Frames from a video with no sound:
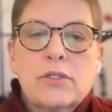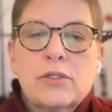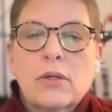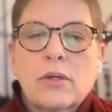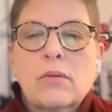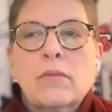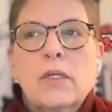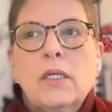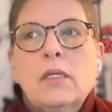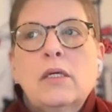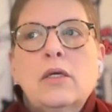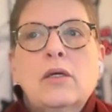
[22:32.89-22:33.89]
So,
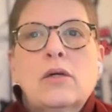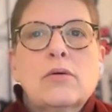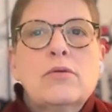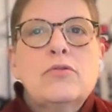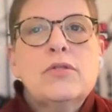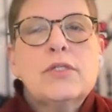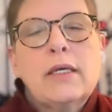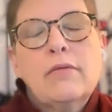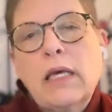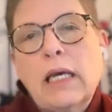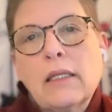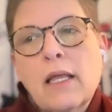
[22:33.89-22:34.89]
you
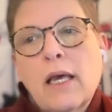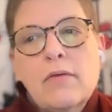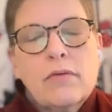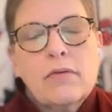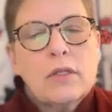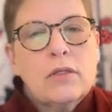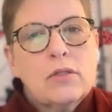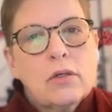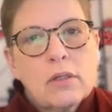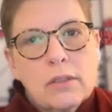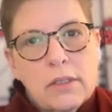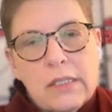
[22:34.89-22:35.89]
save that life and the
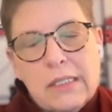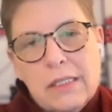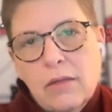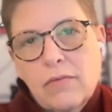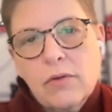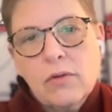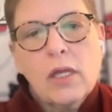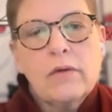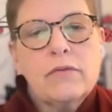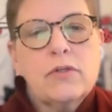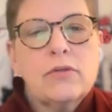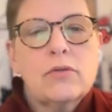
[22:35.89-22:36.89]
dog can save your
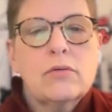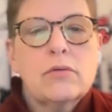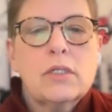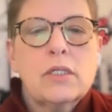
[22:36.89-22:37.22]
life too.